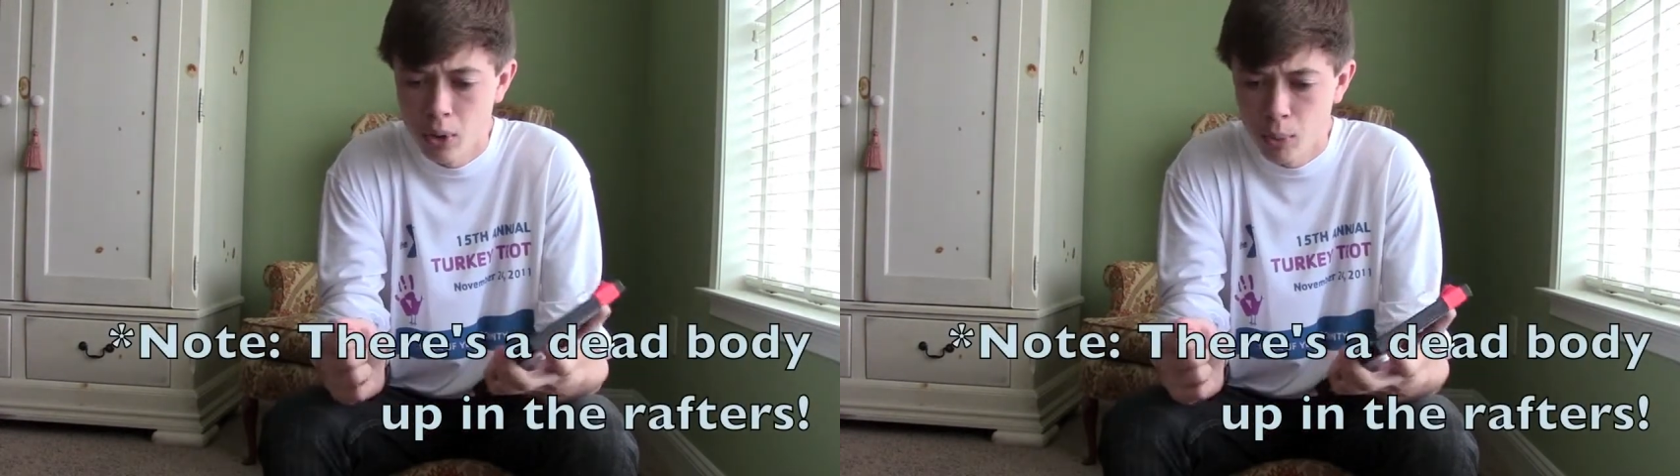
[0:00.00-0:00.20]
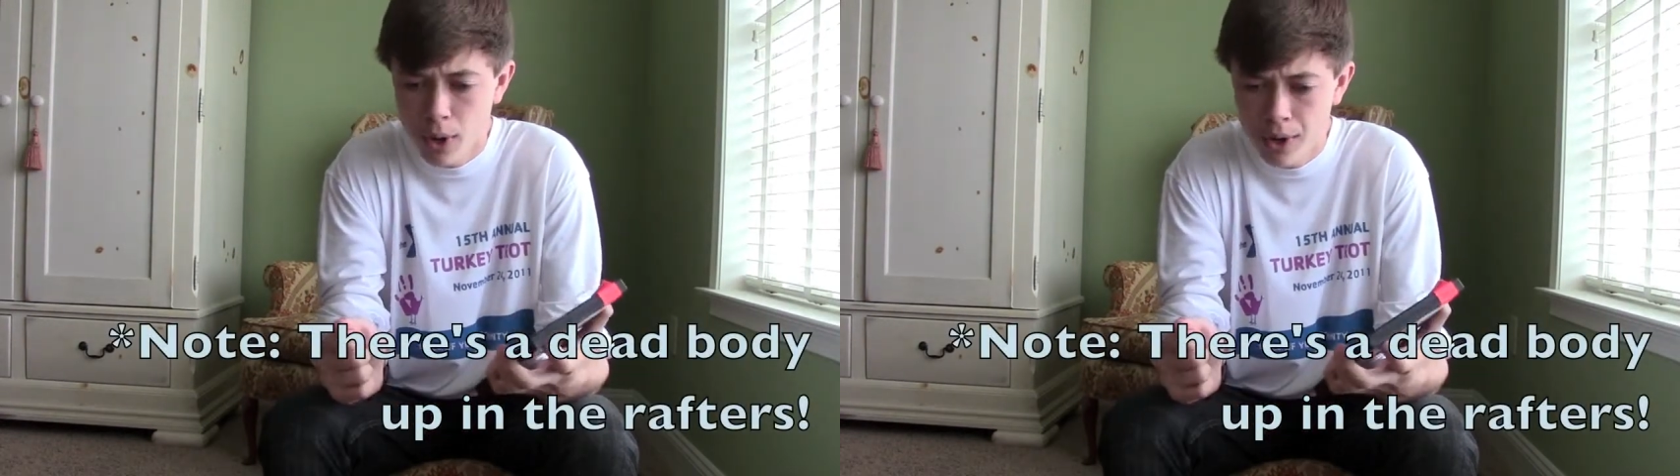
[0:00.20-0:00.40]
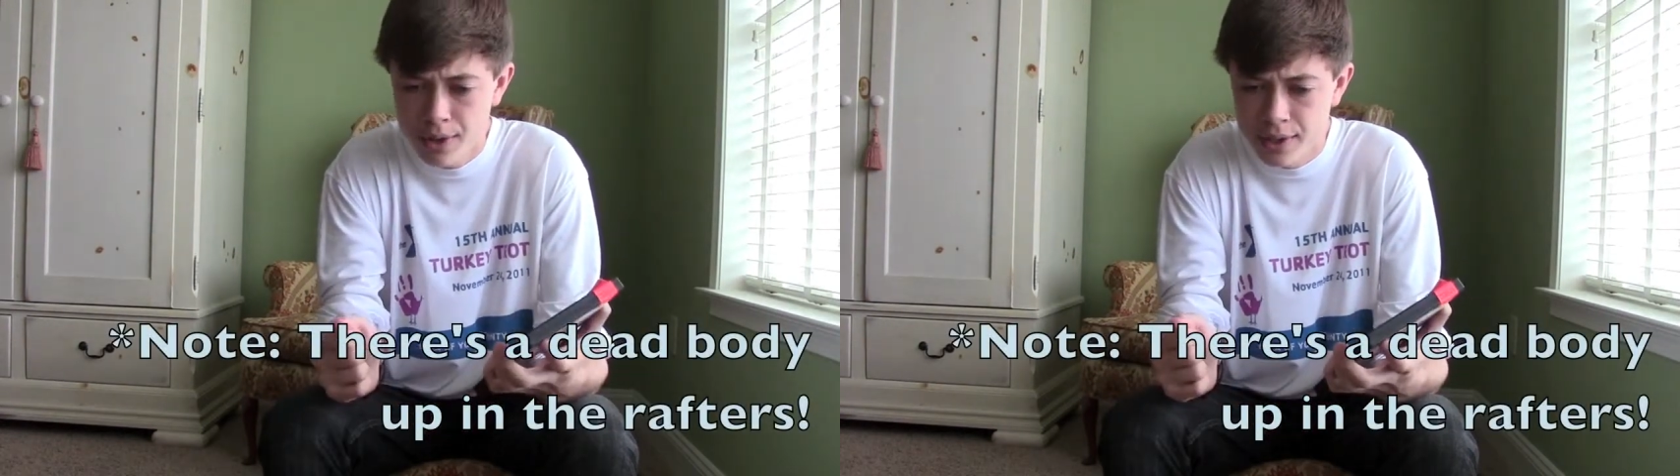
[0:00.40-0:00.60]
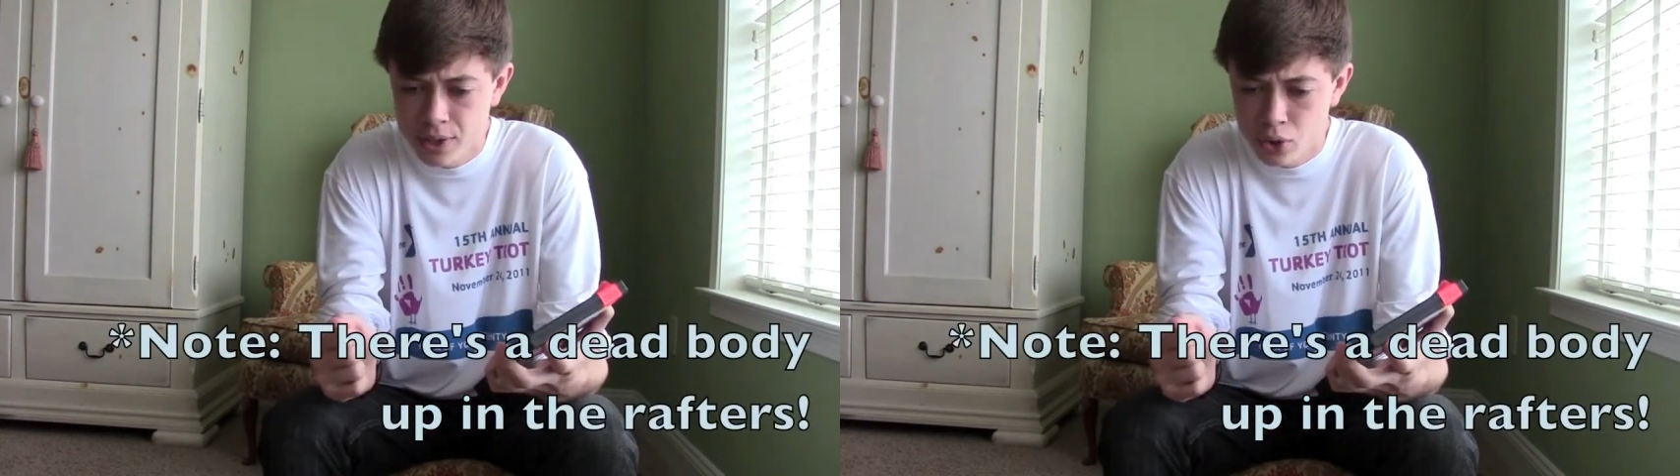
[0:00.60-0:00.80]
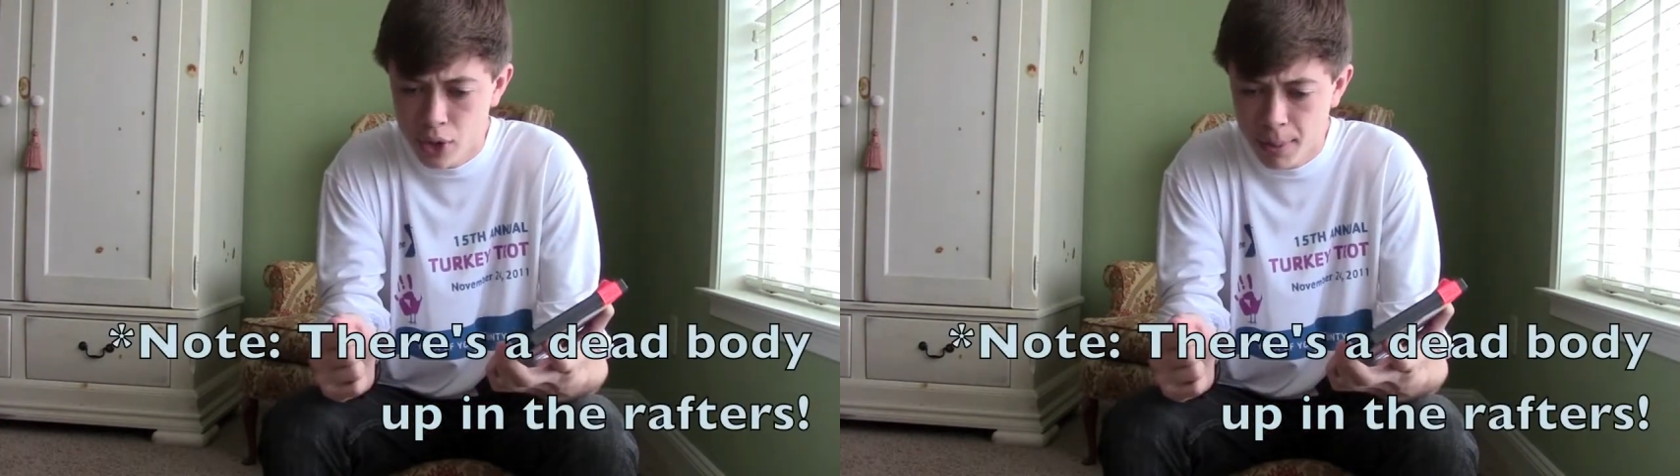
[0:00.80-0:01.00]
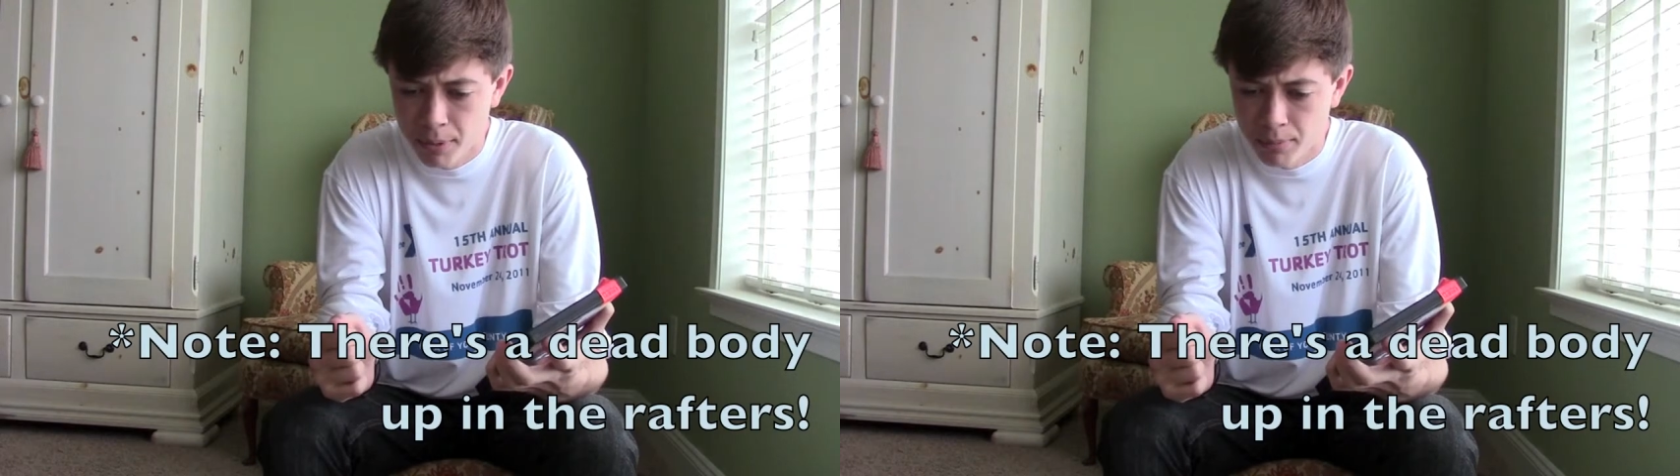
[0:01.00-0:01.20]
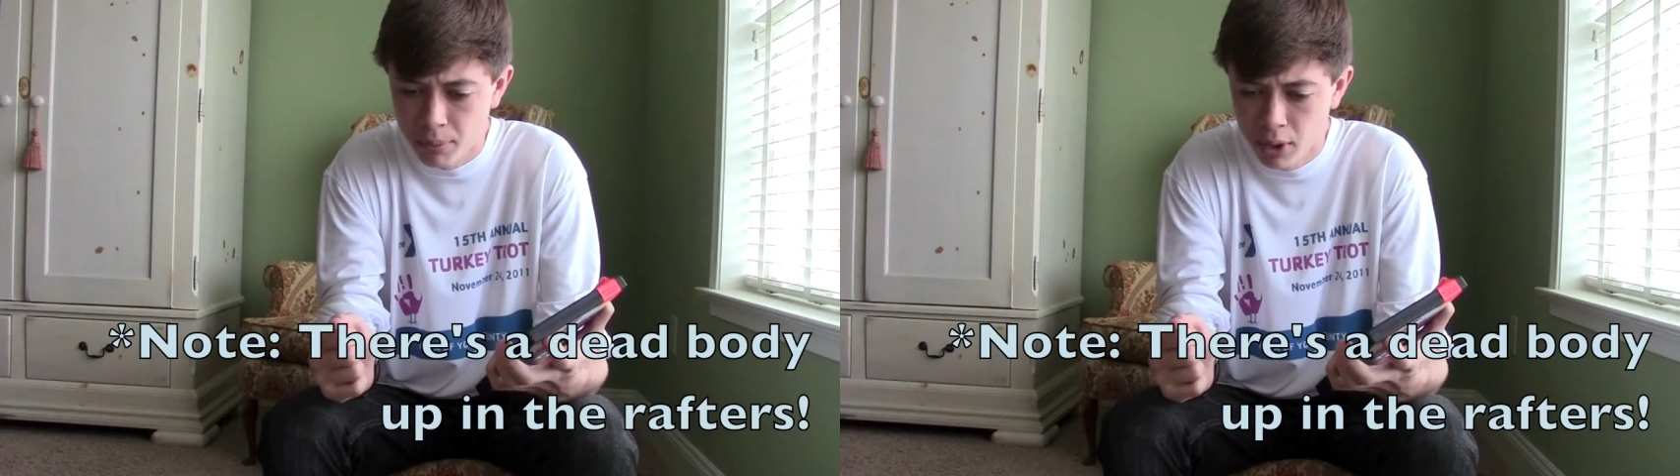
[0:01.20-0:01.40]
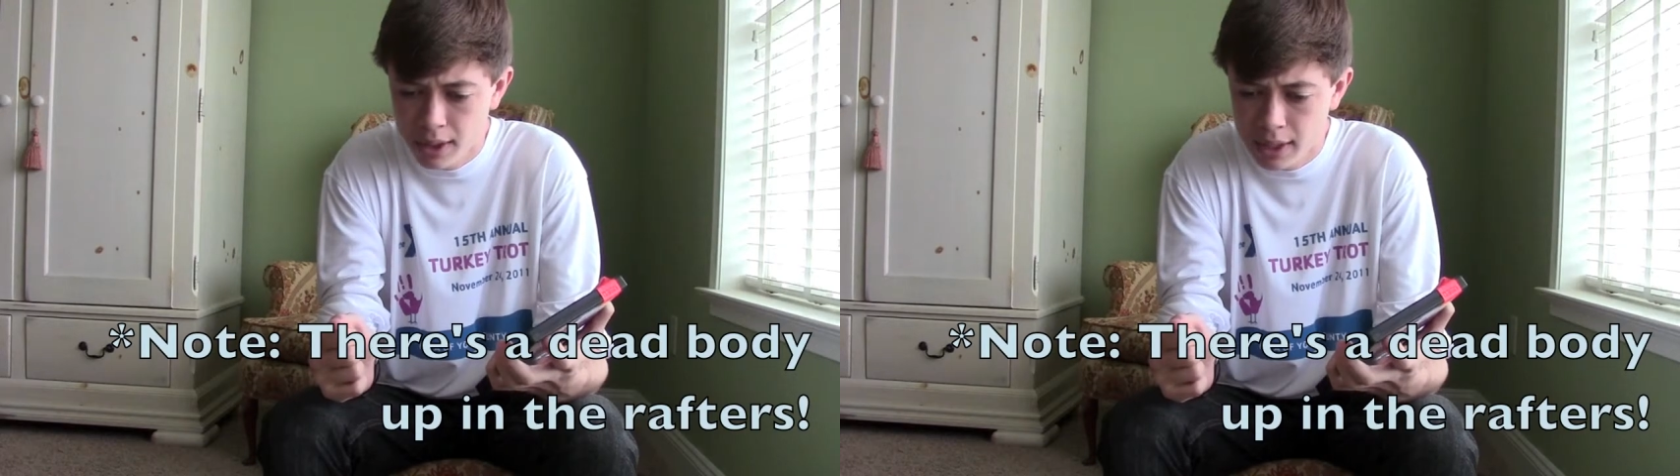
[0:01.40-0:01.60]
"Where did this drop of
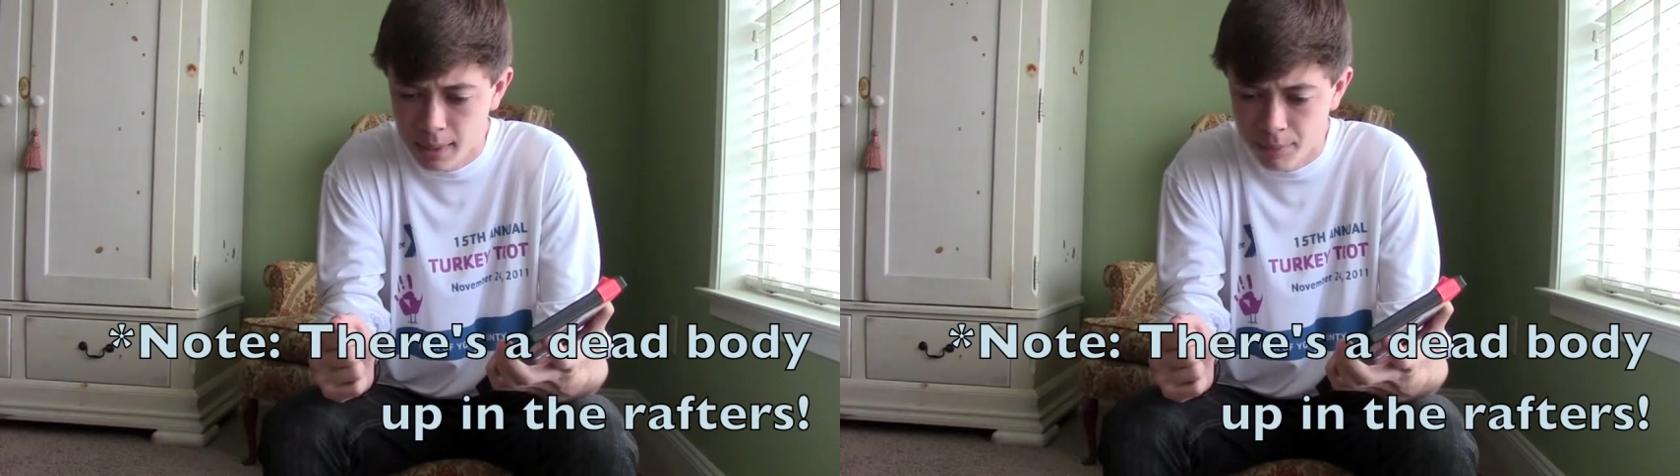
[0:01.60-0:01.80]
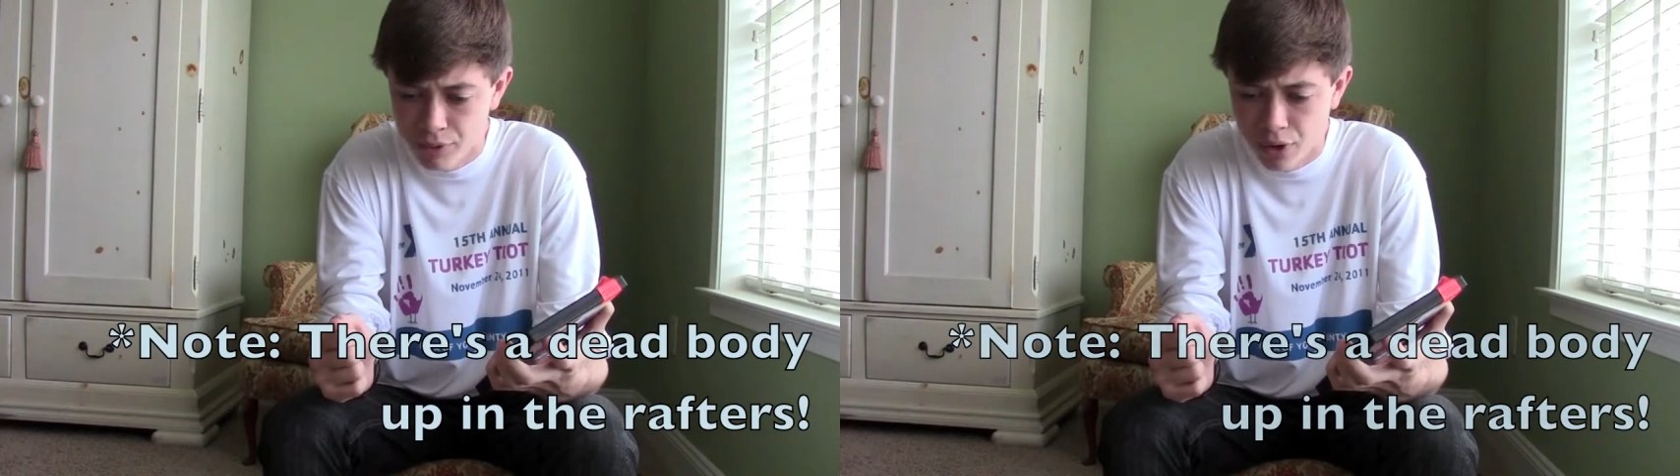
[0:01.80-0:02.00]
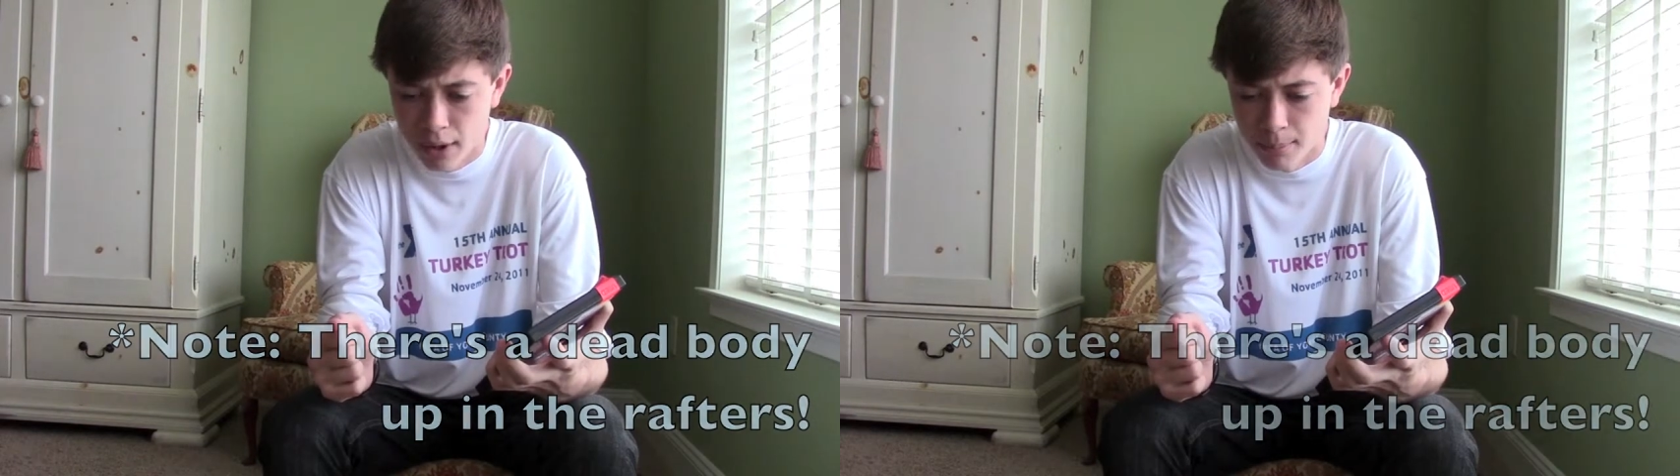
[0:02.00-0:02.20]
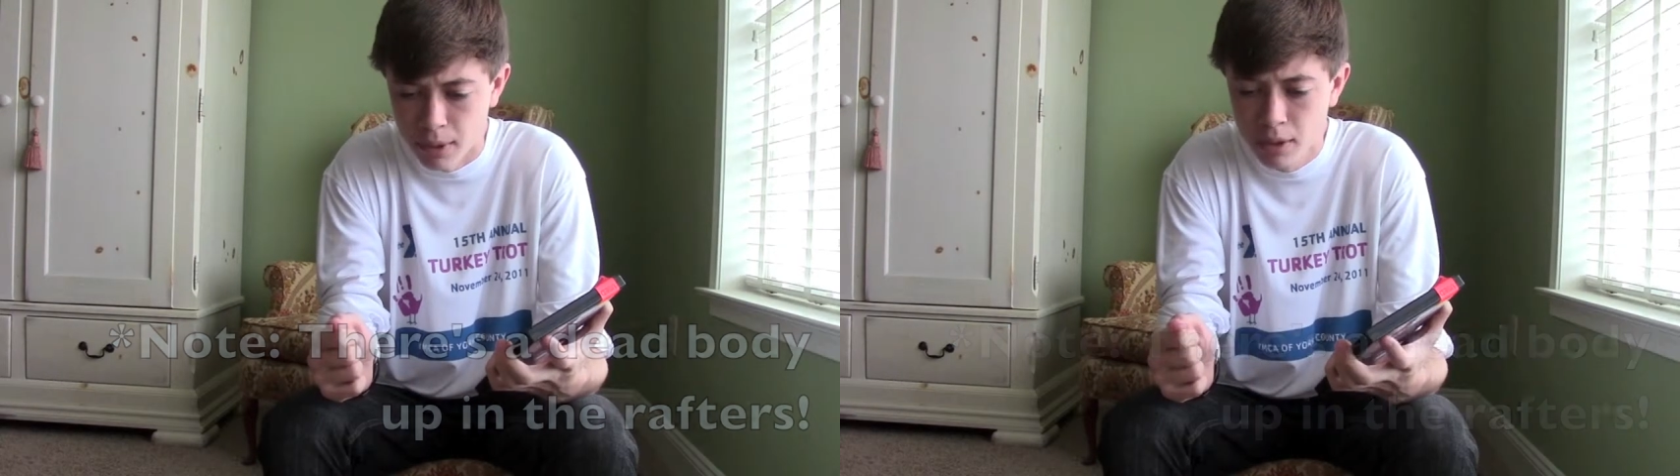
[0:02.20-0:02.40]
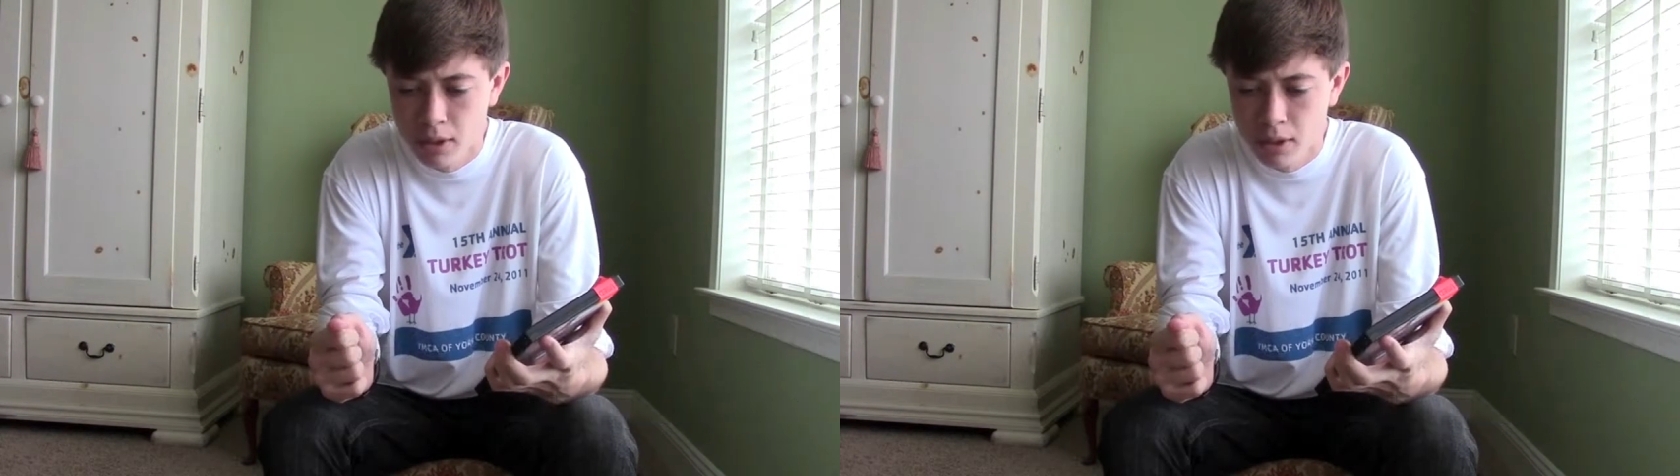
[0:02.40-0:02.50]
blood come from?"